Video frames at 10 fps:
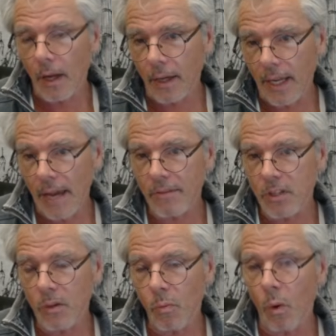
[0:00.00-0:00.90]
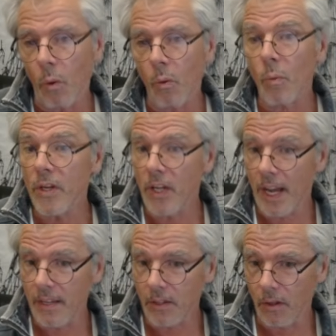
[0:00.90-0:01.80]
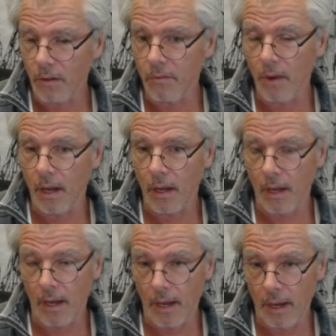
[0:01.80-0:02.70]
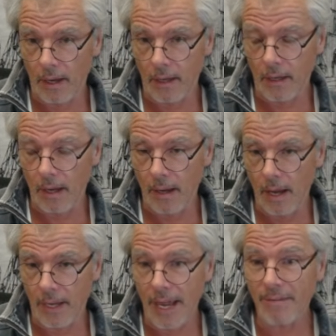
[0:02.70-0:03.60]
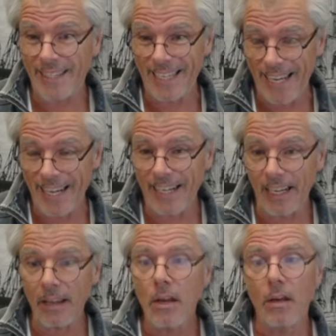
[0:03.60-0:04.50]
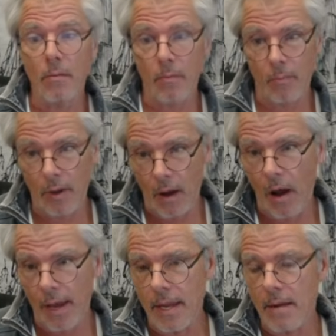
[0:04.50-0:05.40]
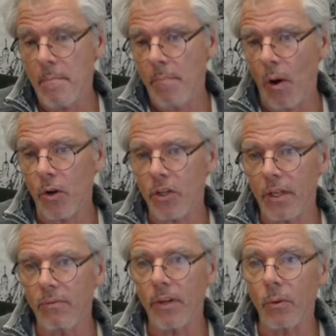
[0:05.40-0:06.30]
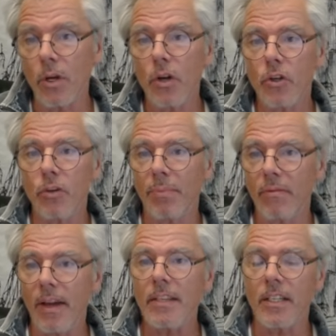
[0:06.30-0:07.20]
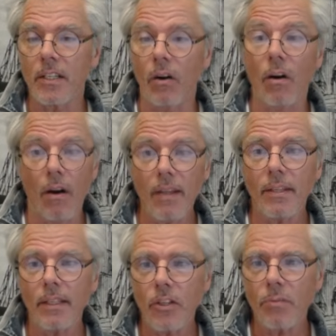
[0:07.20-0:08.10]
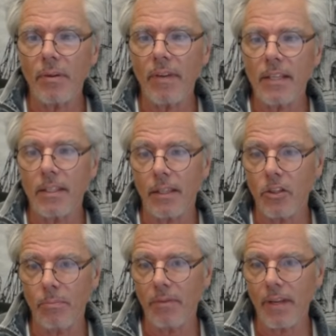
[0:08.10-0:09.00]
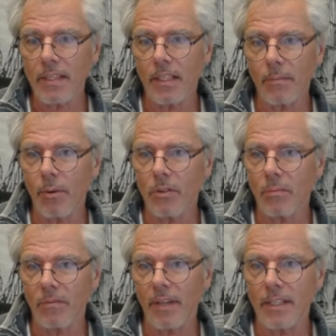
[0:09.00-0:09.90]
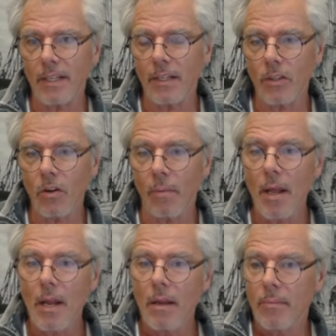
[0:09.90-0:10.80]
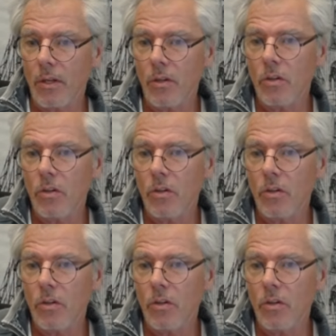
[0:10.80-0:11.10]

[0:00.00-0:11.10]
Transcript: cavity wall which has got a cavity in it, i.e. partially filled, should be vented or not. I think they should be vented. They should be vented at the bottom and vented at the top, because